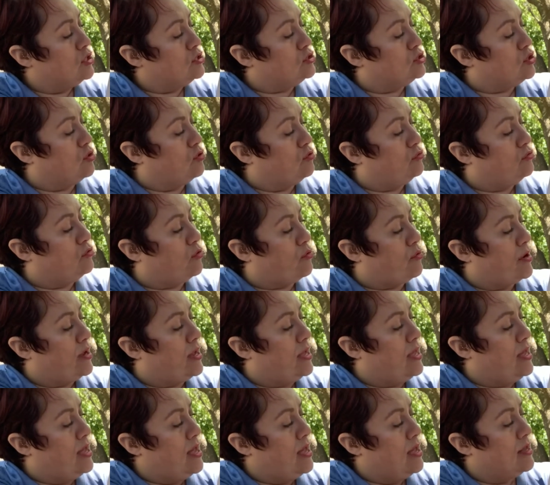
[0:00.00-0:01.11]
So
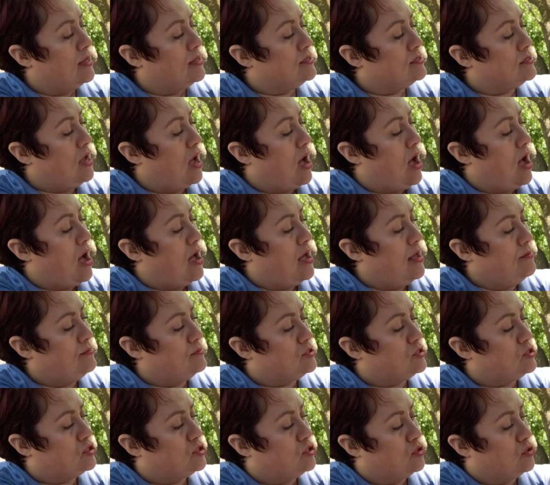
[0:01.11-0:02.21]
3 times
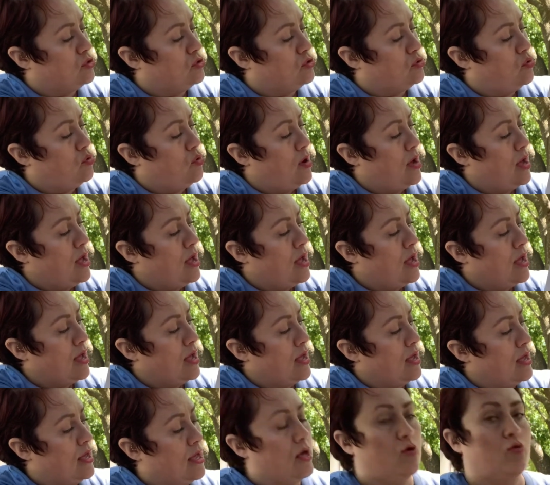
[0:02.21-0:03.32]
2
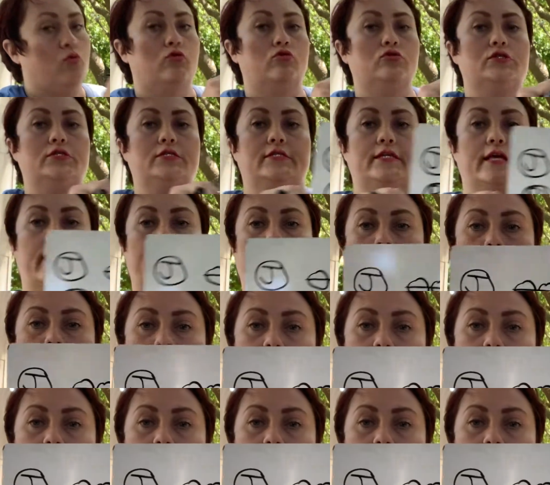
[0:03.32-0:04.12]
equals 6.